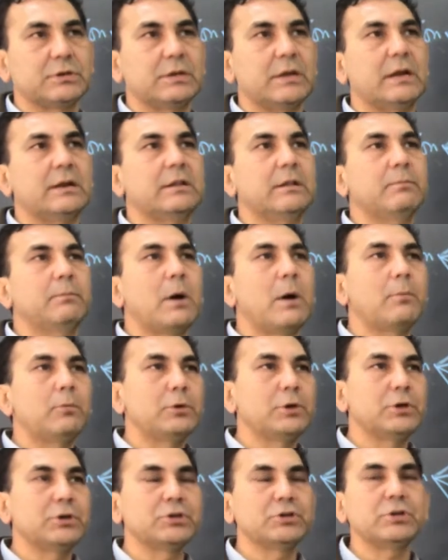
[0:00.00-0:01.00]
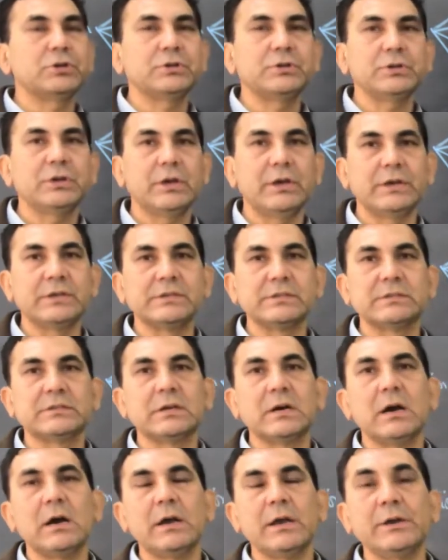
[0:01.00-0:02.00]
that the population is
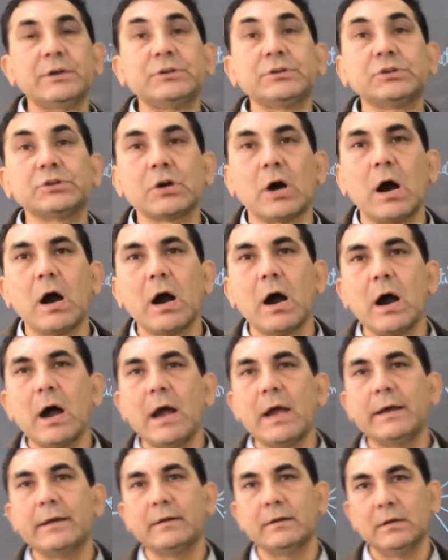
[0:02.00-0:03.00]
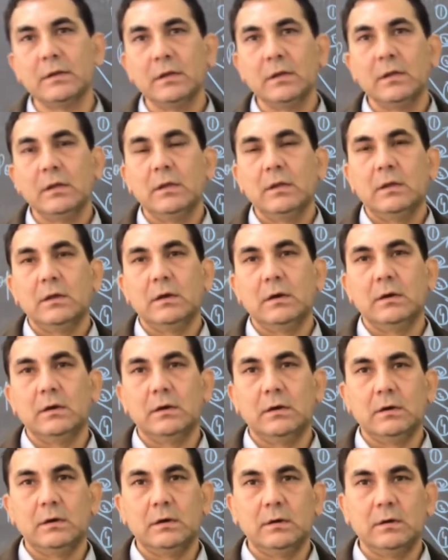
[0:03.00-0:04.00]
the entire
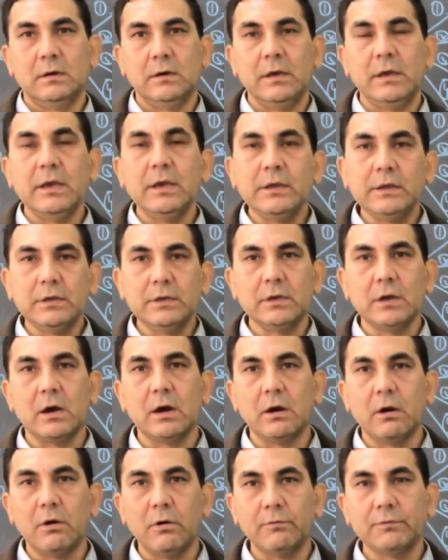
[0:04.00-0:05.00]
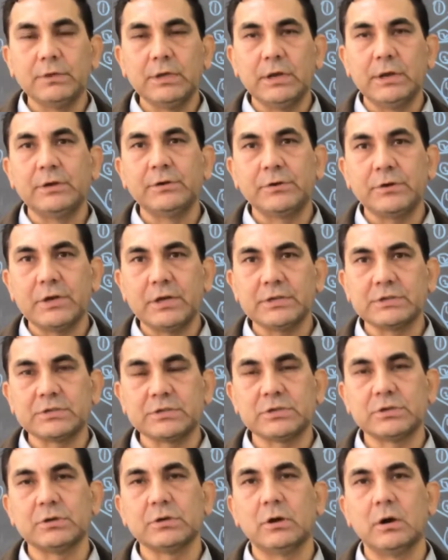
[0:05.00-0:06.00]
area of the
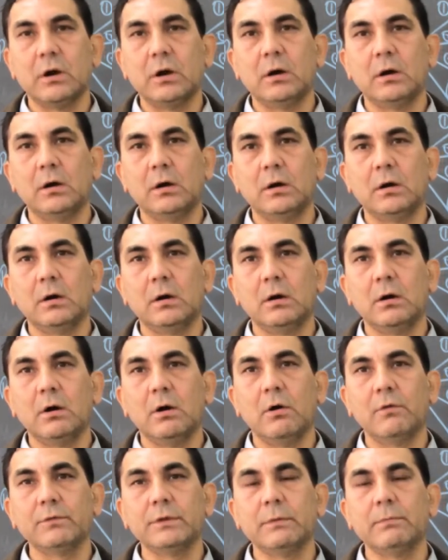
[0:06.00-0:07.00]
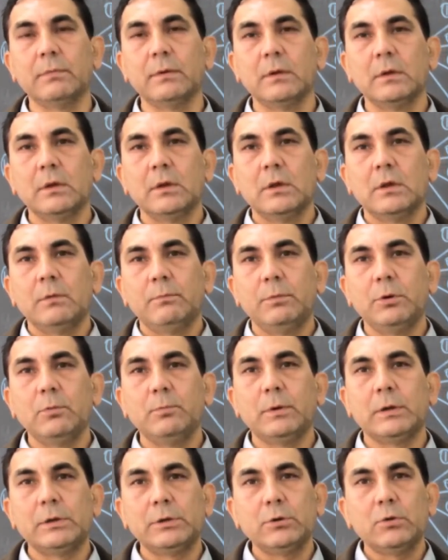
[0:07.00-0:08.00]
interest of the
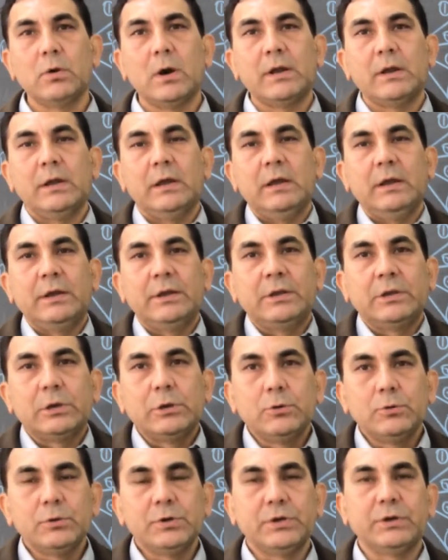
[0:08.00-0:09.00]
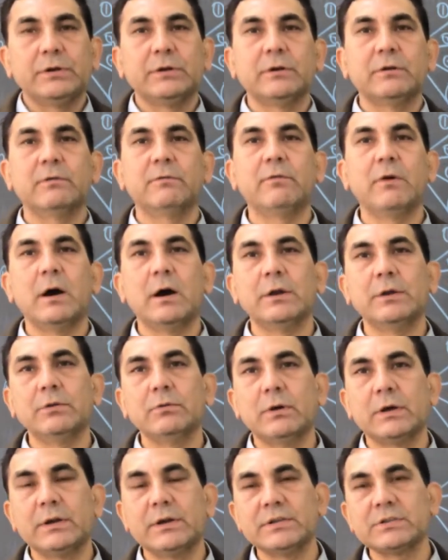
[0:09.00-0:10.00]
people you are included for
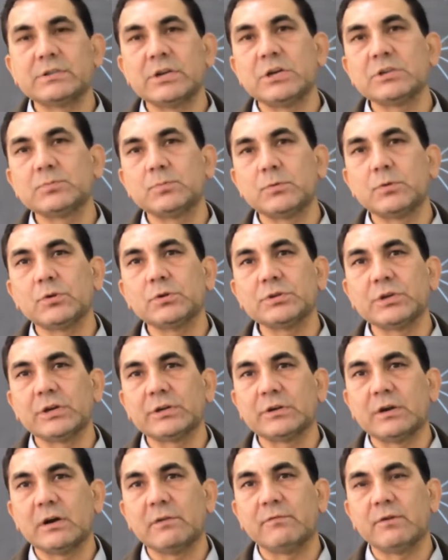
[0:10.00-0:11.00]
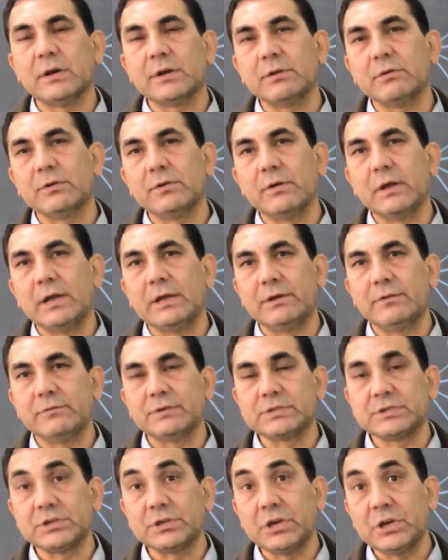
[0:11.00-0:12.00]
your research project or for your
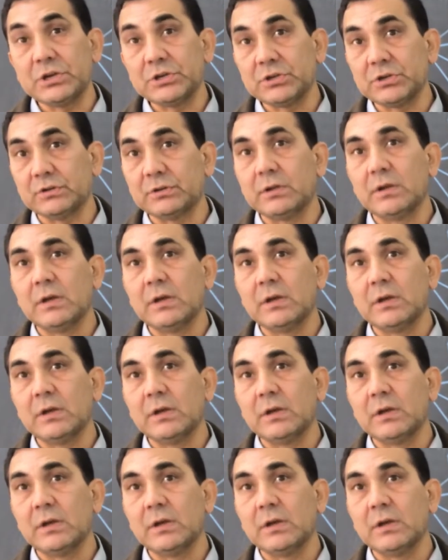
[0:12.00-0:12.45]
investigation.